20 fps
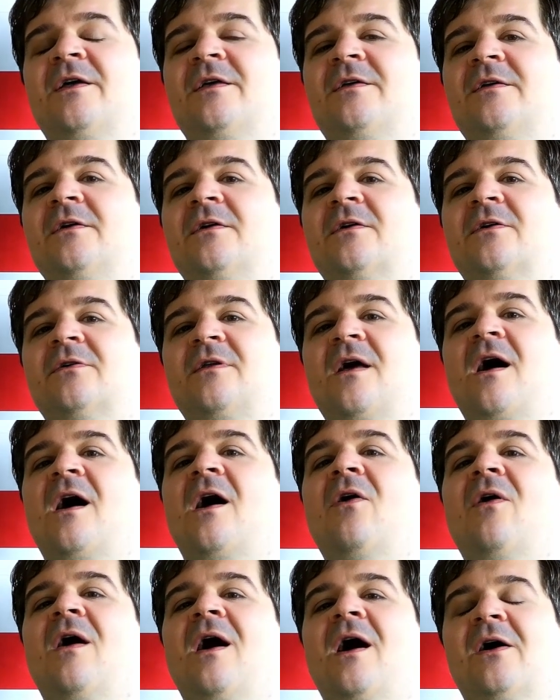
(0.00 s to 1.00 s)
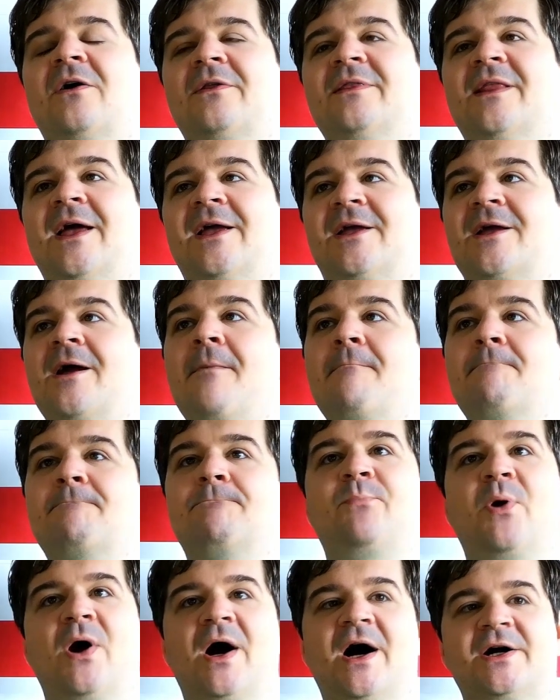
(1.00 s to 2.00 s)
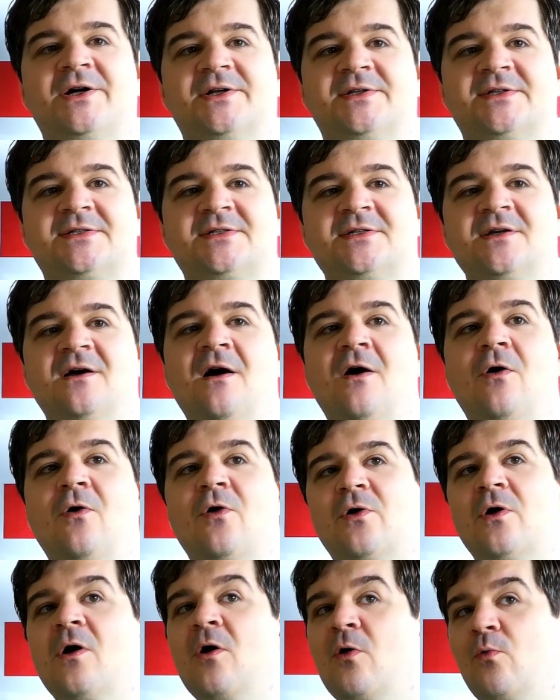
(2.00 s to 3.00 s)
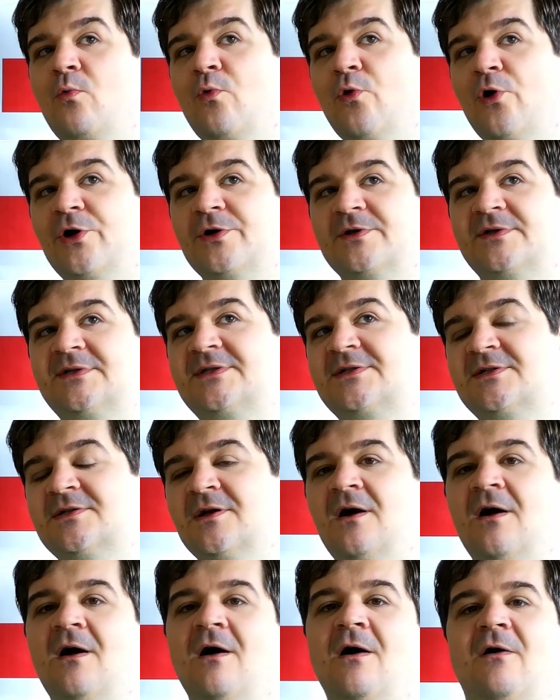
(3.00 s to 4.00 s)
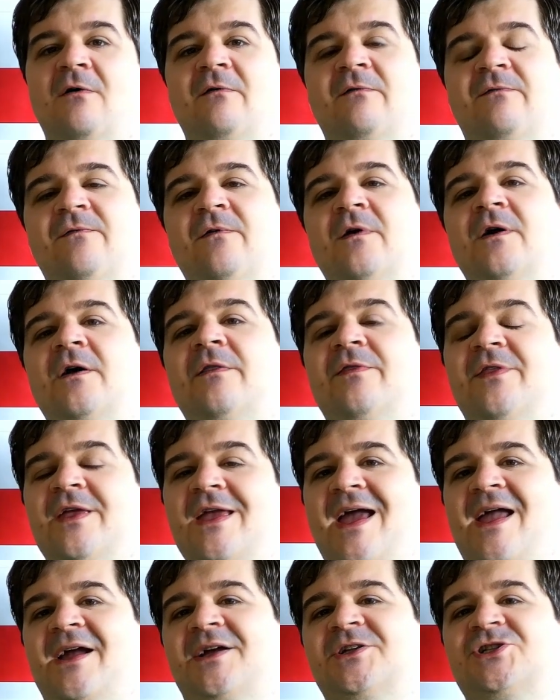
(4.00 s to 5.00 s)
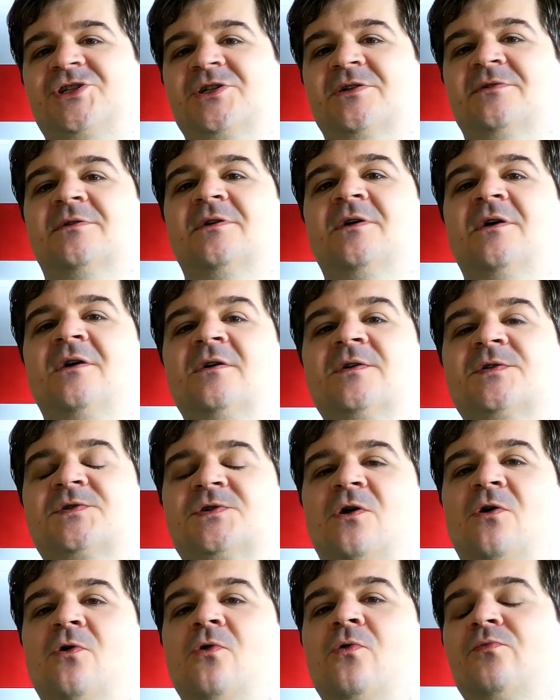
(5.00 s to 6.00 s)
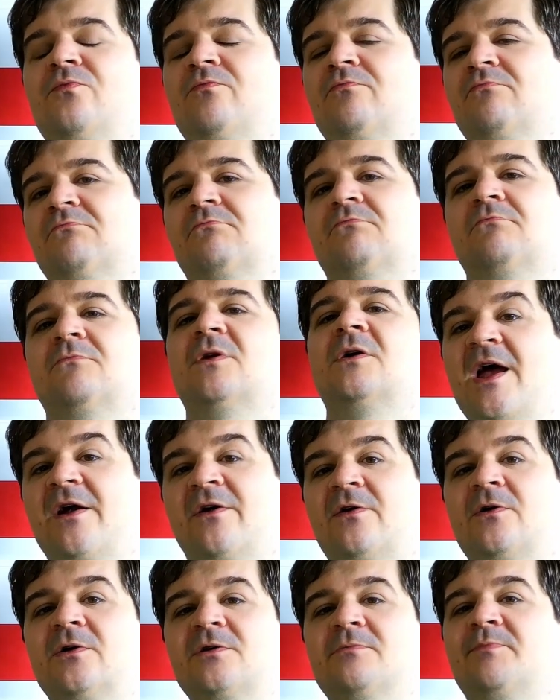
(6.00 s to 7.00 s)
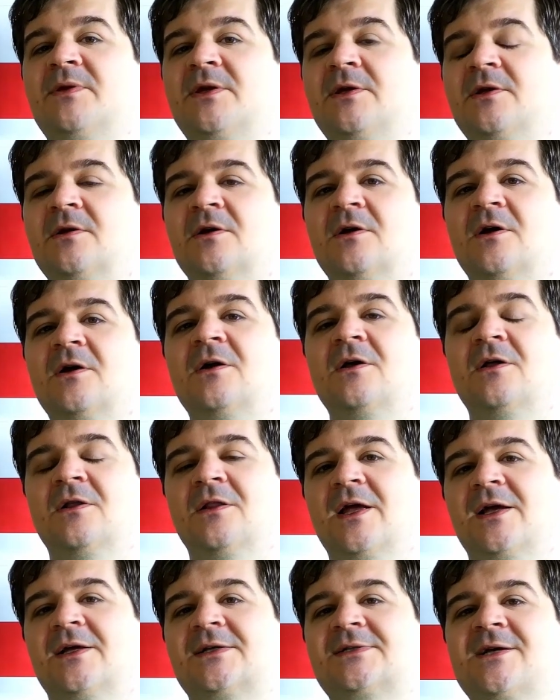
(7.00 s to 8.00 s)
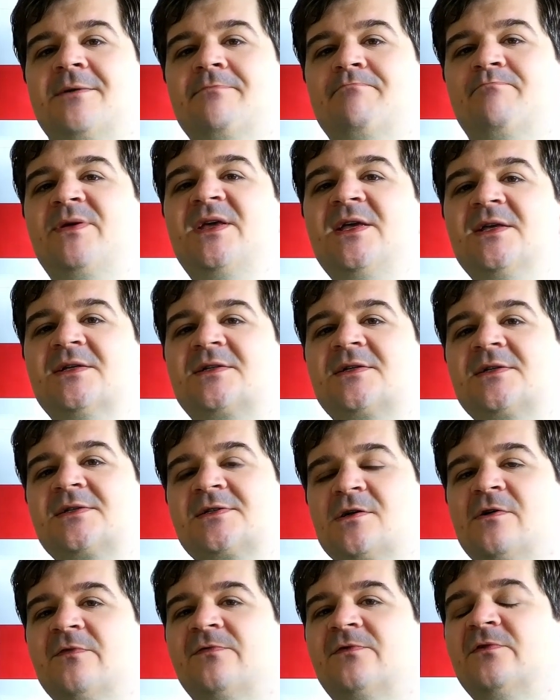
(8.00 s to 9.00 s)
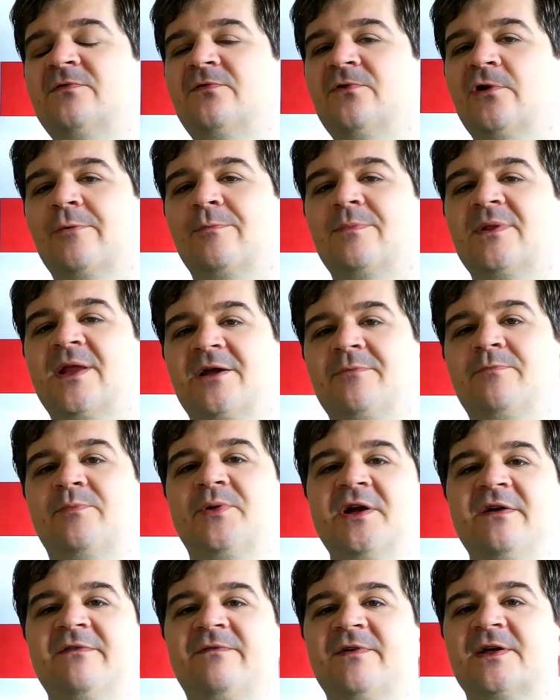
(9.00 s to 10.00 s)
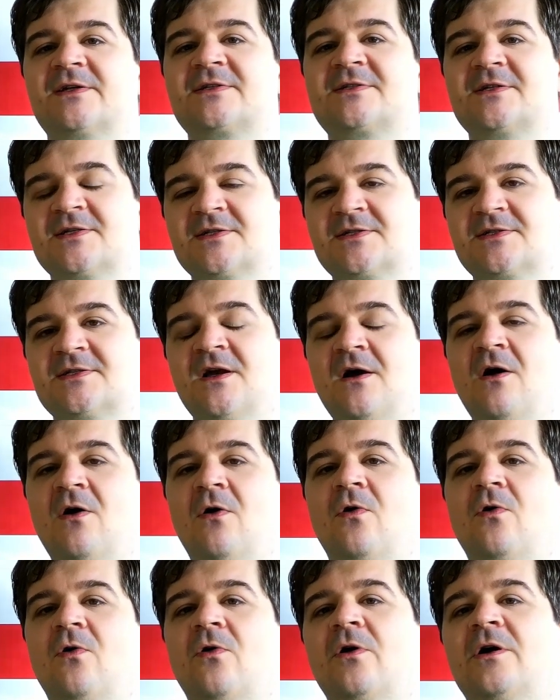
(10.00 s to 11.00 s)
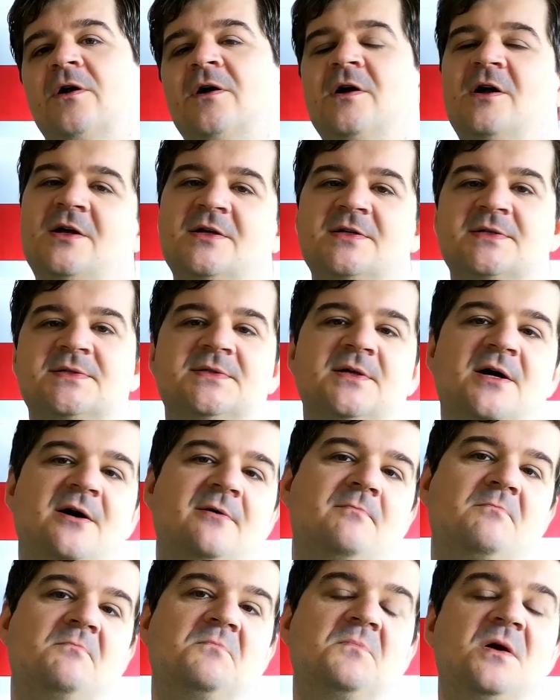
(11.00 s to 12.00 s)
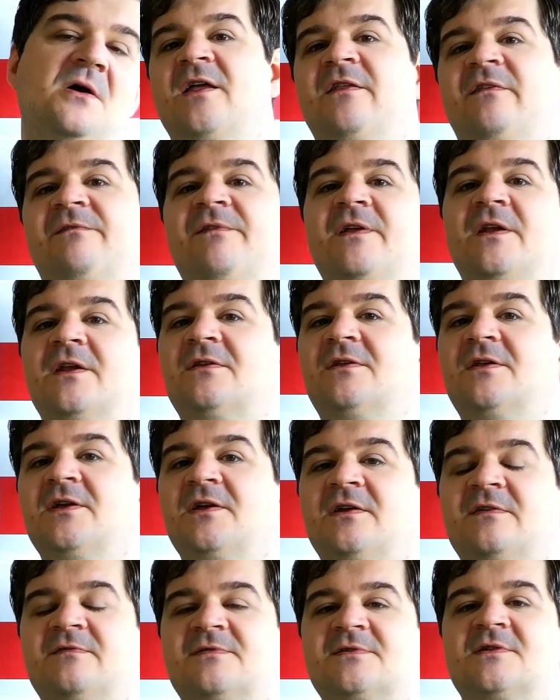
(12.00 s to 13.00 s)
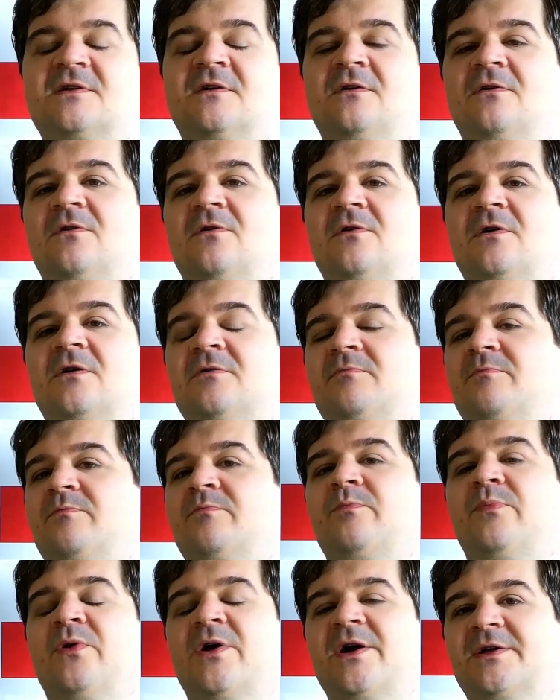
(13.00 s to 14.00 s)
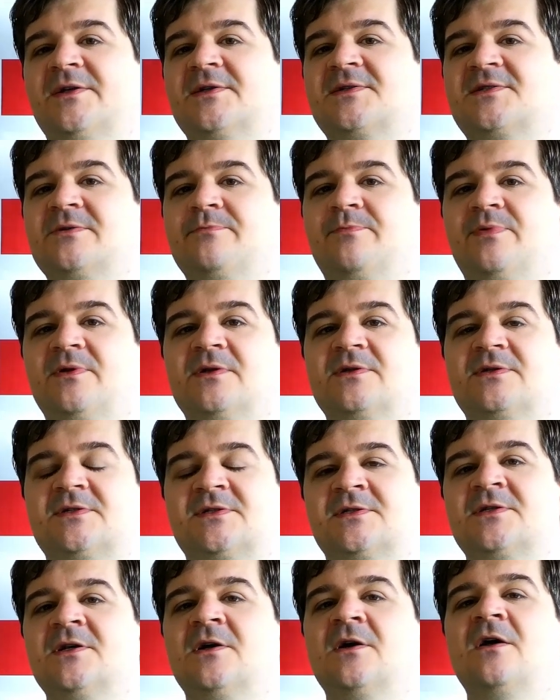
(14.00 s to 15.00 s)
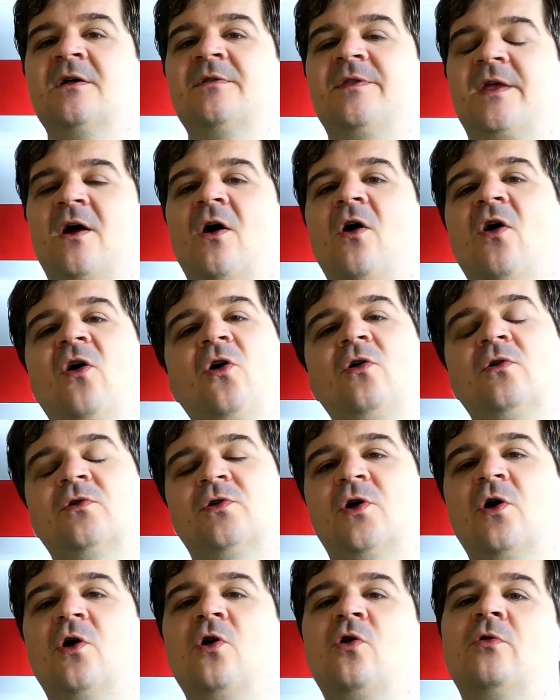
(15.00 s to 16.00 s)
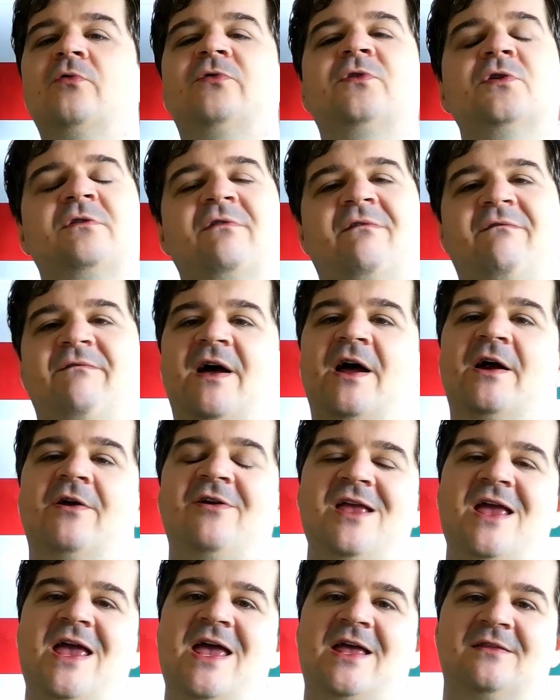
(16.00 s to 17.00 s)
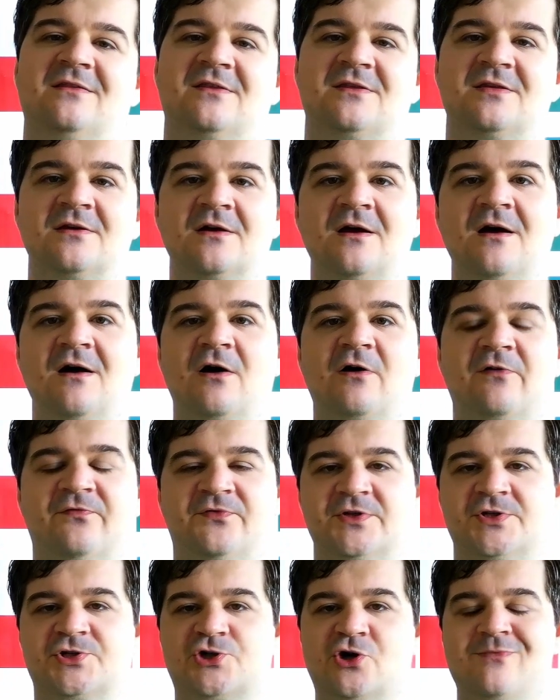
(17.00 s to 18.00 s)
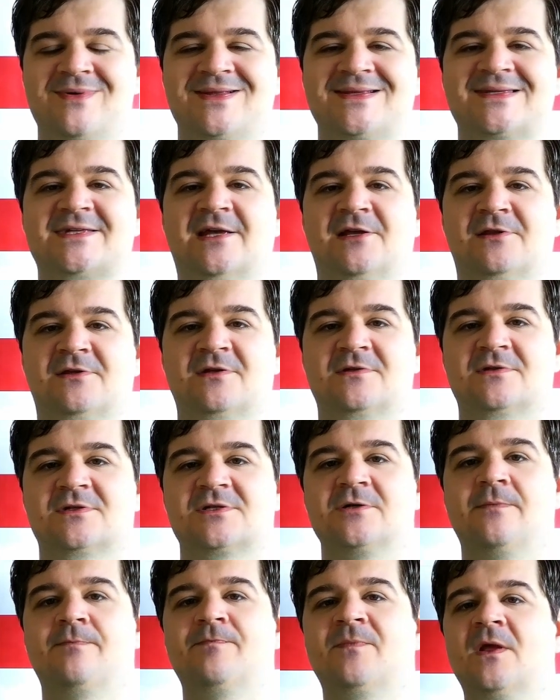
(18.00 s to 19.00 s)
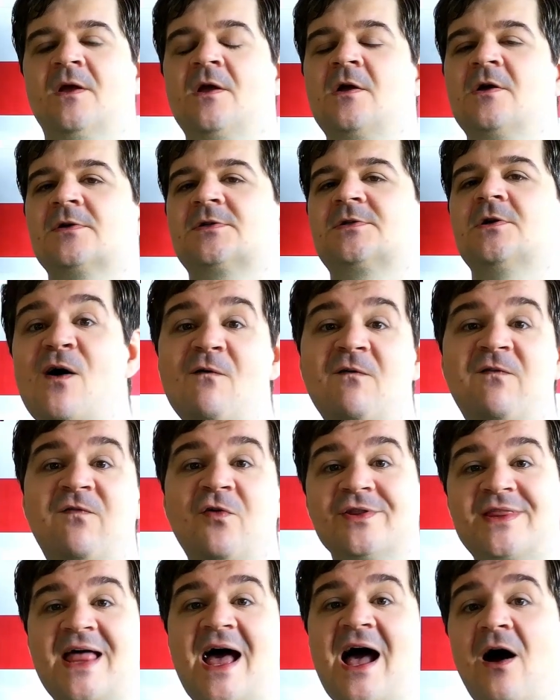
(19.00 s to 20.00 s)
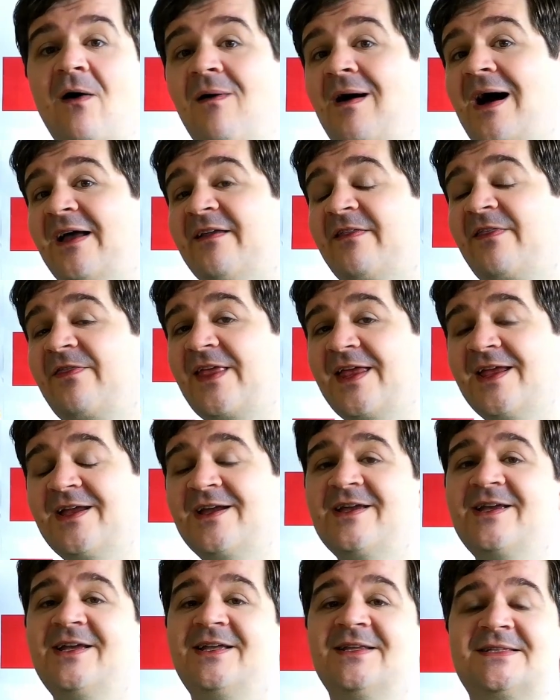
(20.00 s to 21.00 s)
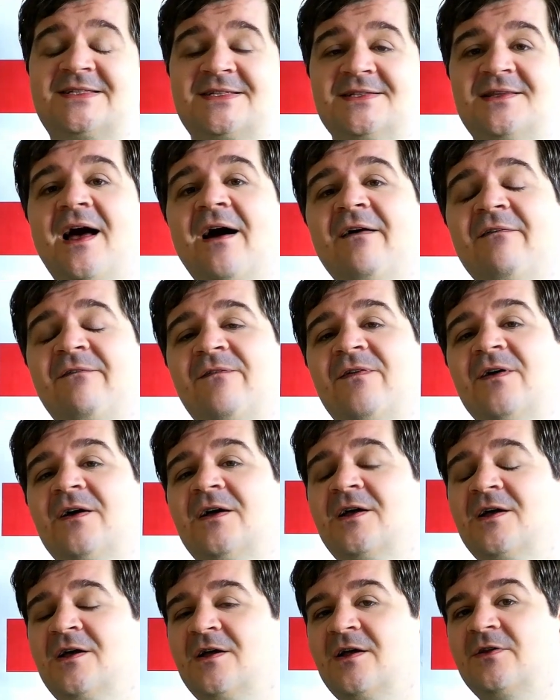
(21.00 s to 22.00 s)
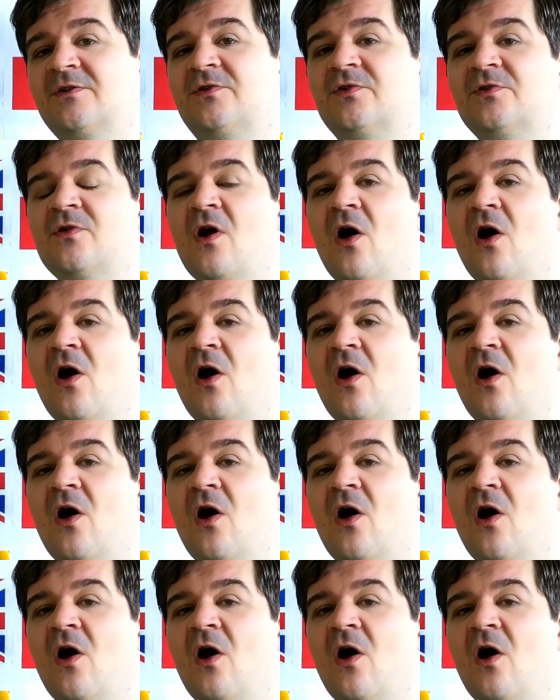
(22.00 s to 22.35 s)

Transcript: here now are like parts or words of the action. So there could be like some pieces of the verb, like prefixes, or some infinitives or participles. They all go to the very end of the German sentence. So for now, I think it's enough to